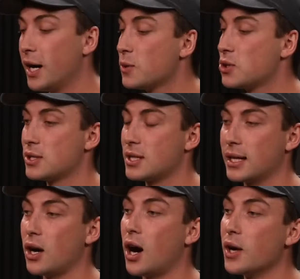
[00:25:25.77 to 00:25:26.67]
I was just
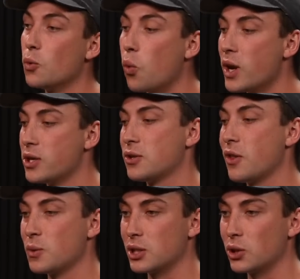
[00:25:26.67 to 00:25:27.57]
like, I wish
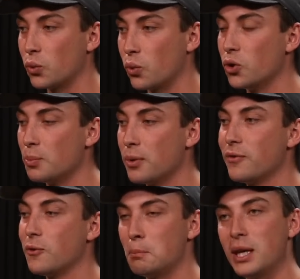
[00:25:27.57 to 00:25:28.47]
that there was a group
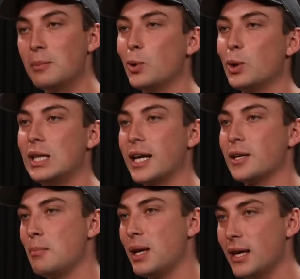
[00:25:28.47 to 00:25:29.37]
for people
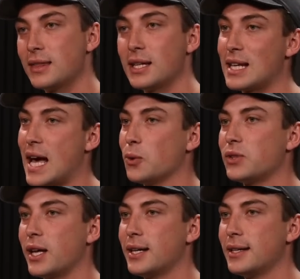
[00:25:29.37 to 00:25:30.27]
like me that's
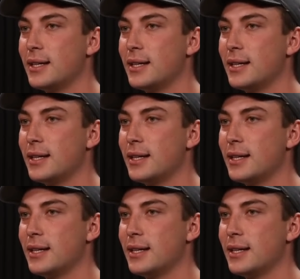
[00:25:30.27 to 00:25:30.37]
out there.